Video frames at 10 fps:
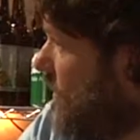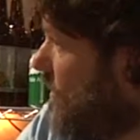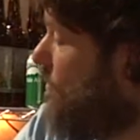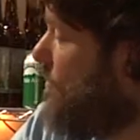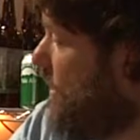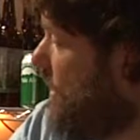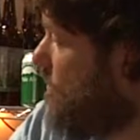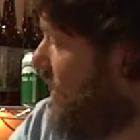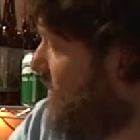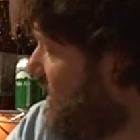Okay,
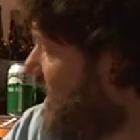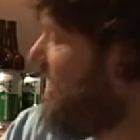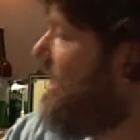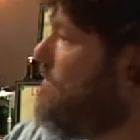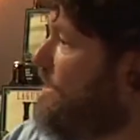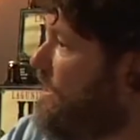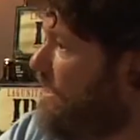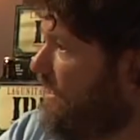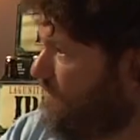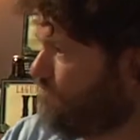we haven't had an IPA yet.